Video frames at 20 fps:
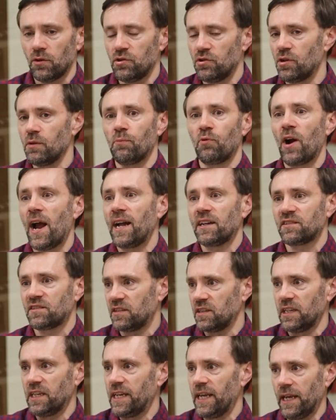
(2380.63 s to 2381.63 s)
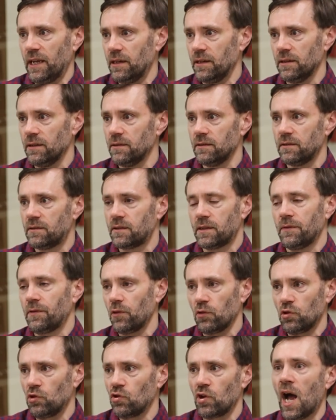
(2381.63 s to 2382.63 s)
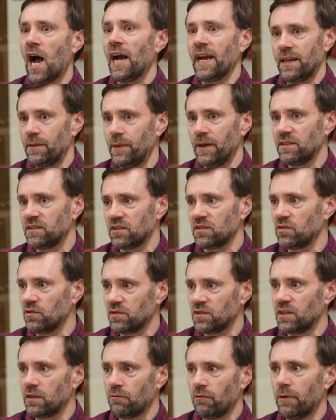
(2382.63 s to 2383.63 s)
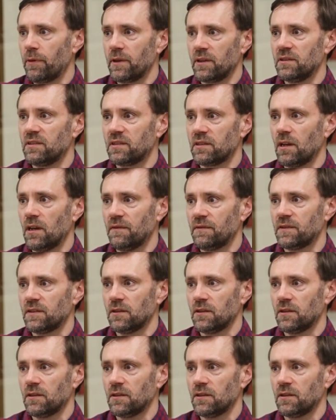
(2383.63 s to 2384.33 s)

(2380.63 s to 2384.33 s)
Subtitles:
you can practice it again and just get the little guide that's associated with it and stuff.